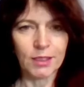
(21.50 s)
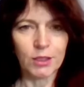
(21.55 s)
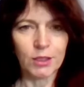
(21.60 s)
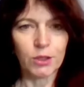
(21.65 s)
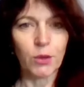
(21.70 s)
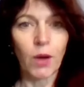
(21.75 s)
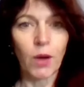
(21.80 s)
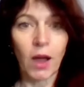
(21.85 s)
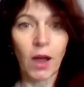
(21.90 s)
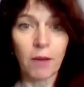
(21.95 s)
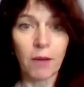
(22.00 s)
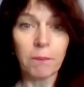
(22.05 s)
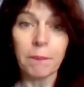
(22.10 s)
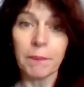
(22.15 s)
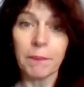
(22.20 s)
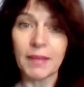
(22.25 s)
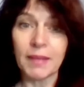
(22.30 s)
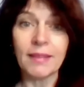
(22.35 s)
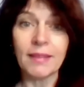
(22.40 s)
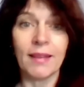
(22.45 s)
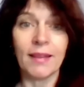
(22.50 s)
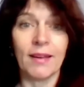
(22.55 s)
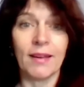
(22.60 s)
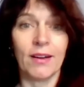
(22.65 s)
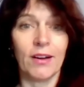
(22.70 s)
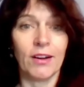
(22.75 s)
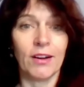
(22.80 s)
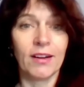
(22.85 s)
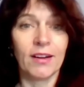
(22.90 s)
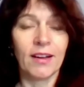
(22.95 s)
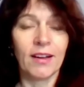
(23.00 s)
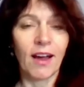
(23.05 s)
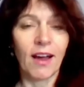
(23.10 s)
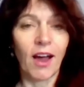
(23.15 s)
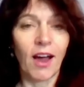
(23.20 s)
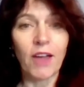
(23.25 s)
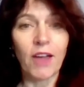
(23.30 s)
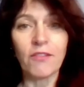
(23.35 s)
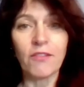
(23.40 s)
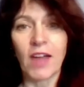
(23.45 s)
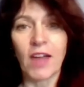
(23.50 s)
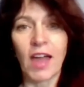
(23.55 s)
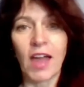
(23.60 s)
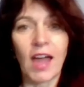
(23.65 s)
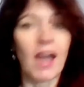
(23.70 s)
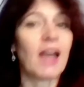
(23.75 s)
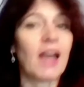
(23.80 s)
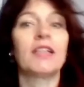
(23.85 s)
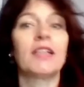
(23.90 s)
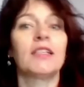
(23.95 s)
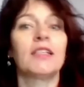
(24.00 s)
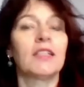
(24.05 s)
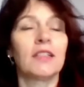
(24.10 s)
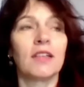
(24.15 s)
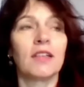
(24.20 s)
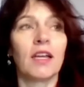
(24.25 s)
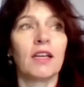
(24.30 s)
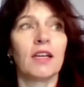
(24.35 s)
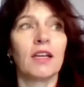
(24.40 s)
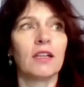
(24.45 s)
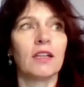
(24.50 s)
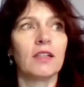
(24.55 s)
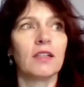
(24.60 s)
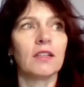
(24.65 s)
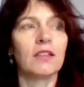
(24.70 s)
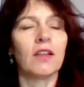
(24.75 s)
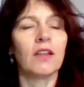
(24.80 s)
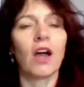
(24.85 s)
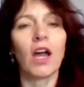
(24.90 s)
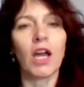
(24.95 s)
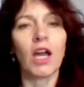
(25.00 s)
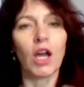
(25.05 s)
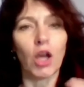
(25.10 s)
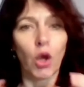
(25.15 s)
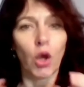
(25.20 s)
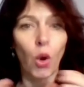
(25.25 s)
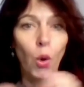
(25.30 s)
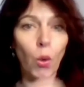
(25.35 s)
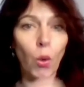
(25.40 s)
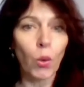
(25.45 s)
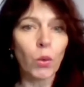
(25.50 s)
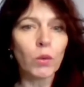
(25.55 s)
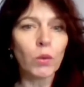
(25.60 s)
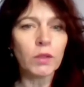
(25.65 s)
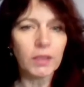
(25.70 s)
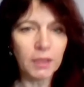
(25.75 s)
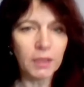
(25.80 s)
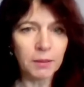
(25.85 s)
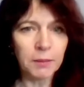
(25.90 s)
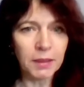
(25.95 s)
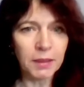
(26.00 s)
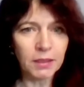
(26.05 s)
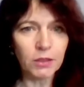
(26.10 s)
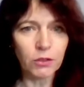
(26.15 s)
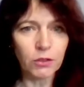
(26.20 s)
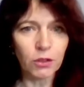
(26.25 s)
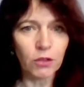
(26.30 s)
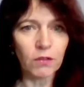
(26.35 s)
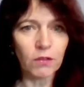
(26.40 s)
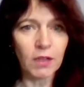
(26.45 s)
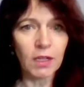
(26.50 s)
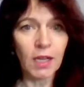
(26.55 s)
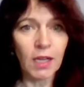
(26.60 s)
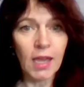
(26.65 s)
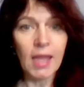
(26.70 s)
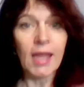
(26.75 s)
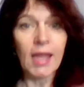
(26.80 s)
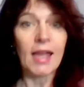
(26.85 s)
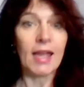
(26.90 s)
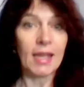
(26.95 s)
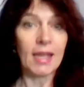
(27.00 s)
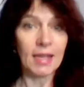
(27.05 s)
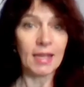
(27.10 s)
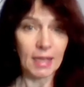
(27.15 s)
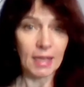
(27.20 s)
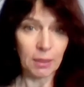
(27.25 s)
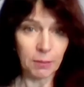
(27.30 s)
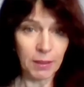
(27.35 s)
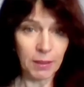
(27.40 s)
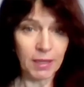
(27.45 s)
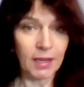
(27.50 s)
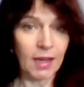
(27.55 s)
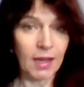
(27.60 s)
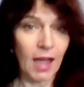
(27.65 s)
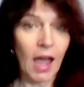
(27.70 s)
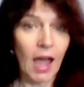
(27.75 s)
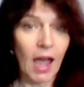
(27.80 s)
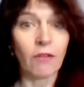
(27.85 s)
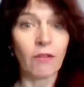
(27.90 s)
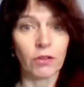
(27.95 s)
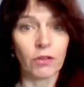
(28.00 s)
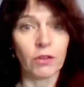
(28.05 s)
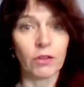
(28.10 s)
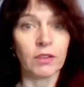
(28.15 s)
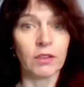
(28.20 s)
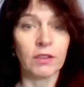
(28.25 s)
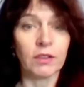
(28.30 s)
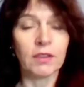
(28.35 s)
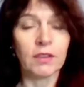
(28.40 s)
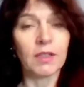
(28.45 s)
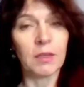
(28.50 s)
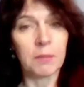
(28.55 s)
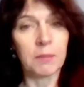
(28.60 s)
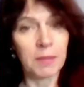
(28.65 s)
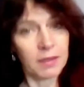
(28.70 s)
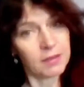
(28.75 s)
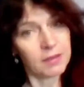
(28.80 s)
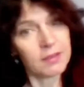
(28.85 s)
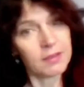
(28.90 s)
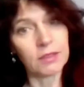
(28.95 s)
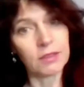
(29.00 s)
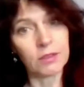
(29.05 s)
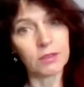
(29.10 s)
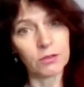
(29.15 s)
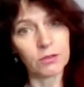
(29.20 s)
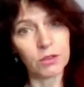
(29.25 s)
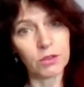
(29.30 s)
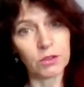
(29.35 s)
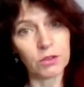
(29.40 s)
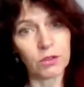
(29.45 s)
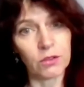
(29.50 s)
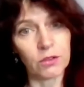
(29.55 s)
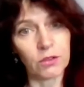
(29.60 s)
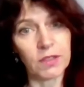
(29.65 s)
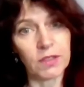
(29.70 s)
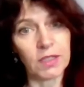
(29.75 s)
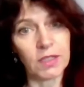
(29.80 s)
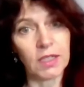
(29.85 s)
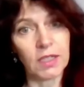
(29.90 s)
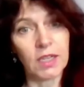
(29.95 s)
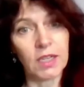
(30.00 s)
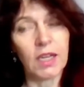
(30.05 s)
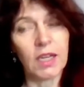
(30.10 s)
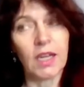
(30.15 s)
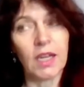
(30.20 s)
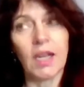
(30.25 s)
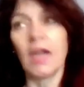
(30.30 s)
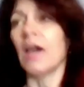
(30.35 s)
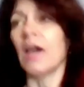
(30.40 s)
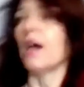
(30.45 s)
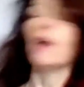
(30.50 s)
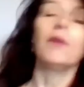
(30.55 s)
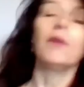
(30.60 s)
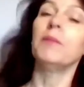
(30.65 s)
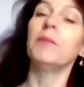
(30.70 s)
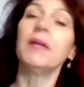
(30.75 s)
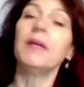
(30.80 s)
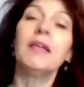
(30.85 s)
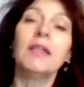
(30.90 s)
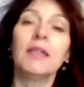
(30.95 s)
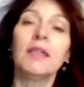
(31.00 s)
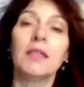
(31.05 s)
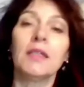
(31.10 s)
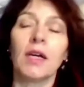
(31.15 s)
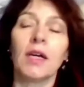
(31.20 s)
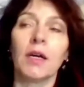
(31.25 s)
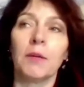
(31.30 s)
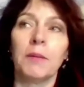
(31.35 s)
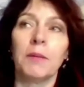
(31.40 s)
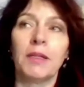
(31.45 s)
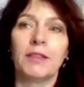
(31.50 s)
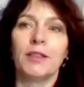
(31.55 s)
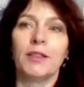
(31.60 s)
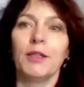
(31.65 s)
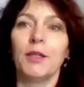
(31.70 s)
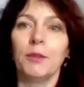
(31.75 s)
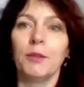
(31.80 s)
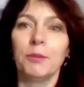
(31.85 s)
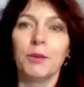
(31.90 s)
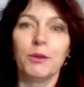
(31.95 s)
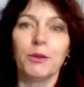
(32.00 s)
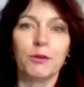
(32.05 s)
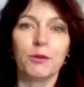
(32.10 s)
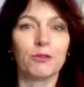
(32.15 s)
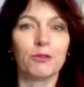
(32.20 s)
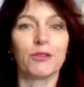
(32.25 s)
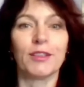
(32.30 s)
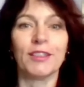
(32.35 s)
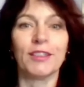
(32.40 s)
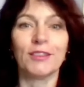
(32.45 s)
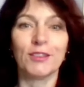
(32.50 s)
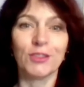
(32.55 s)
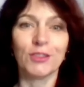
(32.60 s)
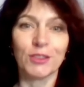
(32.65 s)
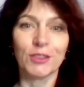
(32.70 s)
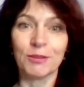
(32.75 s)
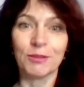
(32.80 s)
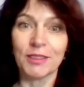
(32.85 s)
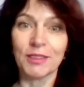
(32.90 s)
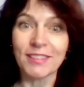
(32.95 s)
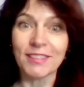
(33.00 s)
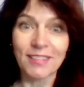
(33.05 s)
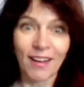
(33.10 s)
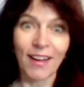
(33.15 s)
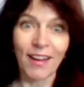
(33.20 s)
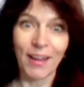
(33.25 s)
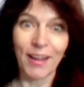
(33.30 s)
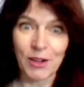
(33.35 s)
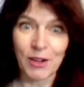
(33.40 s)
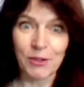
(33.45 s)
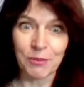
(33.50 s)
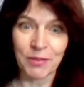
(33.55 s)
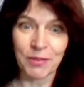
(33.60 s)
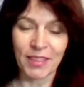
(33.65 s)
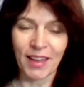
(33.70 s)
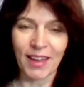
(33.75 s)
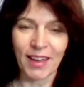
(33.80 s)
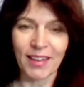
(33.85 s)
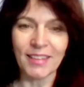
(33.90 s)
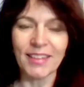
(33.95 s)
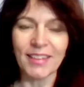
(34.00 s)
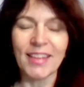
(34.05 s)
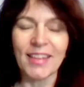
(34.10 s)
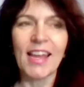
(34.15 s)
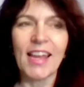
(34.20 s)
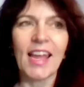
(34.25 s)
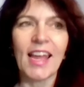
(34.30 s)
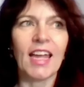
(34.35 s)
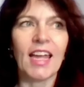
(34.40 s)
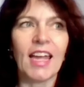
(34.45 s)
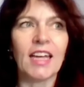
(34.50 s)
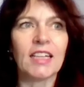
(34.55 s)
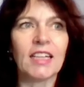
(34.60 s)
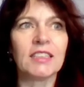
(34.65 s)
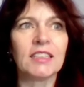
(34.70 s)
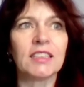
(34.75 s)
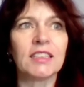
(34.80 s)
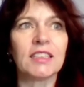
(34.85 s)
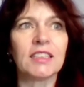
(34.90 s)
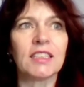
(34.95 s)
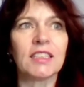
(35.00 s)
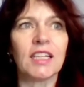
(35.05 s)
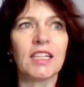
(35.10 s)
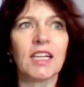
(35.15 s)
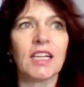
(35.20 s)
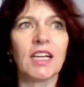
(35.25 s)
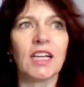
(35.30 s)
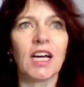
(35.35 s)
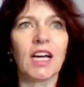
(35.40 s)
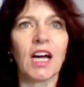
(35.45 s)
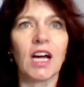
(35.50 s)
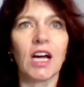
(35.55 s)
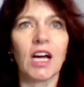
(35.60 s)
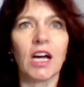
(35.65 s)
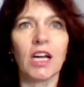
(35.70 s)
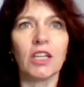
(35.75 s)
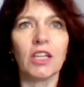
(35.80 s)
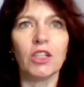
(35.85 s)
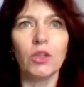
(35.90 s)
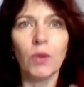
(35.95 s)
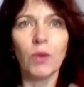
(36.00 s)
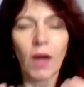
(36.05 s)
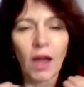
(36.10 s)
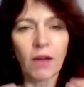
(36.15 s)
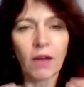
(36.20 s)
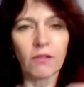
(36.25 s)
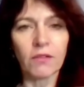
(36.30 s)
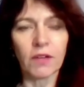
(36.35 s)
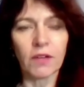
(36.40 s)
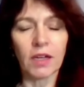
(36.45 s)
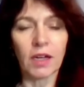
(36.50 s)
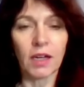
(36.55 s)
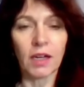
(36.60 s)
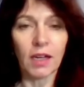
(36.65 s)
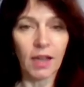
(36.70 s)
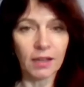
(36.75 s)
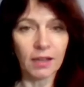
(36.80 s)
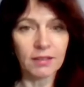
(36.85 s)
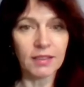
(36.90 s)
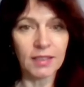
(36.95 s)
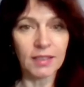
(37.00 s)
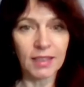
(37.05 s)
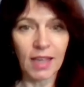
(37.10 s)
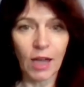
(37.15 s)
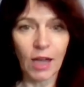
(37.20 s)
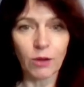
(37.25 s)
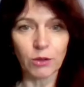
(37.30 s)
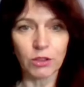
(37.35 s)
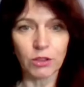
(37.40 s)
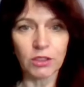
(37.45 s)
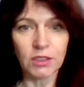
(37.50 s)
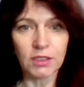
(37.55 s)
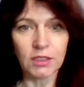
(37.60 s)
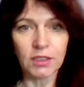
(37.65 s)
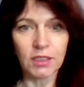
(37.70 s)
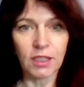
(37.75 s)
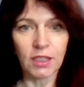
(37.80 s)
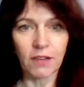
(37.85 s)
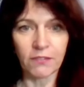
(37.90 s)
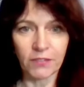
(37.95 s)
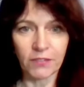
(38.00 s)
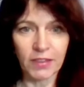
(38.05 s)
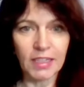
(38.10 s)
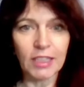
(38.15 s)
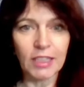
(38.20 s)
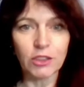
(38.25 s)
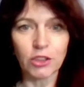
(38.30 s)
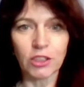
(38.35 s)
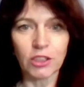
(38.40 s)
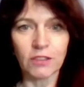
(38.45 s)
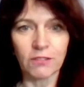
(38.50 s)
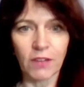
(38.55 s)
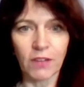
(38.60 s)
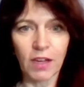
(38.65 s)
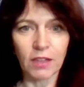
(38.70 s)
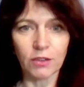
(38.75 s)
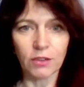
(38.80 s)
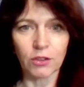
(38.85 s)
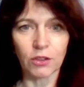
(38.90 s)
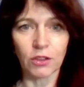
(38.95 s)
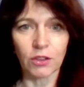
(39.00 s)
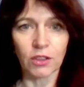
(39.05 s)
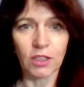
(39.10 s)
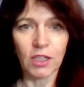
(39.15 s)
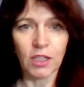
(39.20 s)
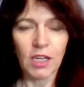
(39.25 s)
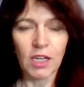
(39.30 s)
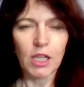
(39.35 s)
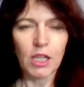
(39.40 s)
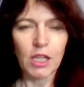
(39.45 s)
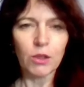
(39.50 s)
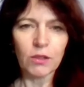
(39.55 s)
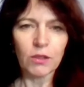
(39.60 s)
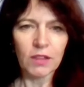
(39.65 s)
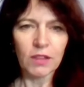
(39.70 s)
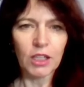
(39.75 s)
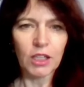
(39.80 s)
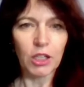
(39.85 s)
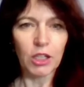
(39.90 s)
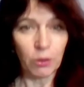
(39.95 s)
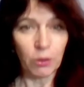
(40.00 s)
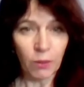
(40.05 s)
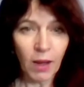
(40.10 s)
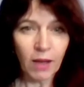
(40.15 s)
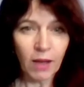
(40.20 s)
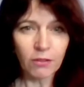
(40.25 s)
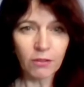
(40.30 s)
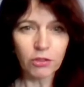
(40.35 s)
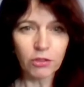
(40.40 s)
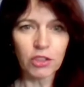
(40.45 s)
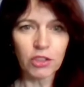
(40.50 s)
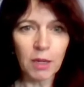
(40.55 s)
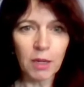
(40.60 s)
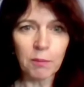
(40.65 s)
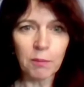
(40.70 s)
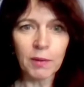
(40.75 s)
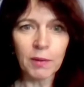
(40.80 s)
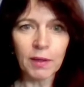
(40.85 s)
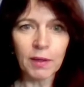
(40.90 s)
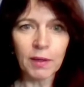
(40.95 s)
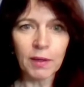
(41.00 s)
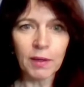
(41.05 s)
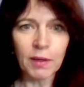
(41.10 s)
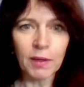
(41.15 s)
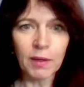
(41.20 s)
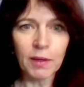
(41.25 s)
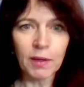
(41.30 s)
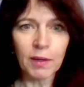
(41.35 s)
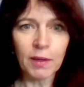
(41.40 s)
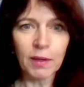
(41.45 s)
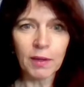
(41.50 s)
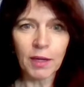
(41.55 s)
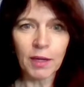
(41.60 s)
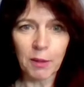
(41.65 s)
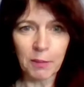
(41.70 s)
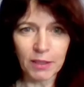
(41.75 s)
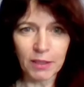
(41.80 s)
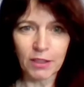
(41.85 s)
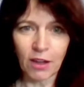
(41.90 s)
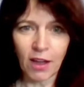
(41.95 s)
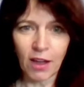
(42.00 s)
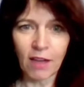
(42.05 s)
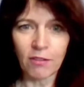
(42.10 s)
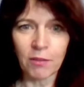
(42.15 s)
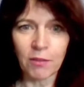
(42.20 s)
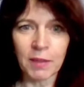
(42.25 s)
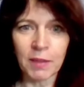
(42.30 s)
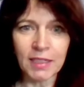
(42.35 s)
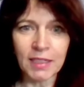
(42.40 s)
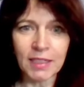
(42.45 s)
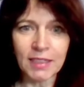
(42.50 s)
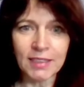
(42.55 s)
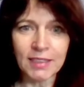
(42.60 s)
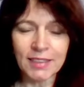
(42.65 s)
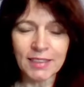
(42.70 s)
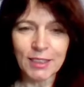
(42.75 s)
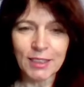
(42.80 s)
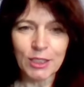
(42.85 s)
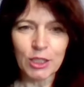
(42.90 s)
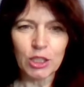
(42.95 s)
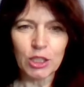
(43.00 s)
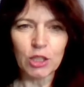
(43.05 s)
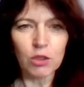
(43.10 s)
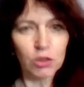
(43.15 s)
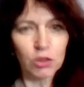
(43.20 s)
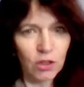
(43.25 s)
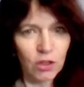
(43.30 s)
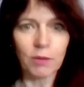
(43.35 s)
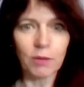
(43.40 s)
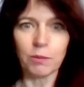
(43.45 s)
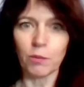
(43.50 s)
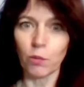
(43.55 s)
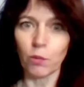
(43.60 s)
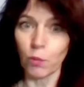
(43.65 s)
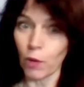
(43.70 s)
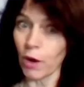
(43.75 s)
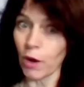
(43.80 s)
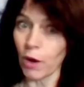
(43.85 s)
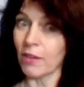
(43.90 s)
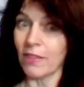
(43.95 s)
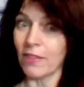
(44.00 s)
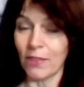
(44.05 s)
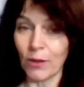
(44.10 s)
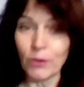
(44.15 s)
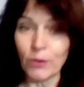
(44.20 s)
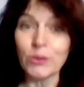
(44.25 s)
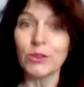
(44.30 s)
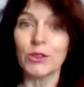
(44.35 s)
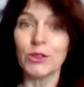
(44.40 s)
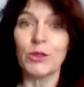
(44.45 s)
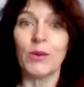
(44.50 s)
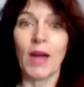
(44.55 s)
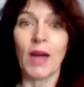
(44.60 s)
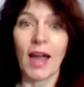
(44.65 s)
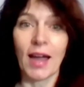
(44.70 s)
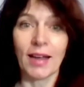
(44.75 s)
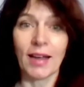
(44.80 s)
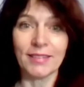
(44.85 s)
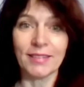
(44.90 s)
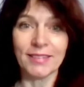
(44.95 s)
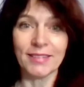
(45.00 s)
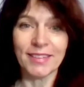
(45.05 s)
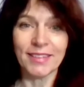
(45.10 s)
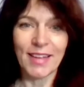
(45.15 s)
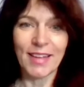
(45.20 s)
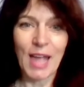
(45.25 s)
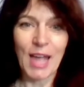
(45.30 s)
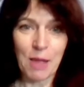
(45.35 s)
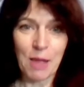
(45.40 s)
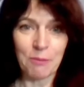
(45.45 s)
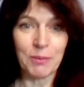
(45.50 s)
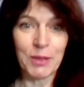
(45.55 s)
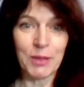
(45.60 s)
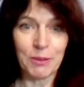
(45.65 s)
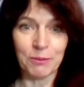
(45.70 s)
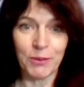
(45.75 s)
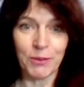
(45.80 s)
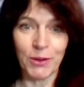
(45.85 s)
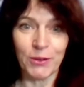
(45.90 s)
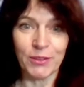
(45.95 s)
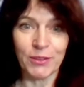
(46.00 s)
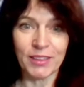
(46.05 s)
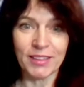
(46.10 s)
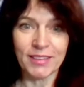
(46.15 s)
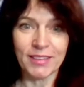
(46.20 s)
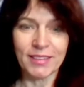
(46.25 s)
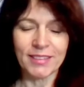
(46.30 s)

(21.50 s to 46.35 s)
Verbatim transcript: So I've been there. I've had like not a hole in my deserving, a gaping cavern in my sense of deserving. Being in a mentally abusive relationship does not help that. And you have, as an accountant, a financial advisor, you think you have shame about uh, not having money? You try wearing those two hats and being broke.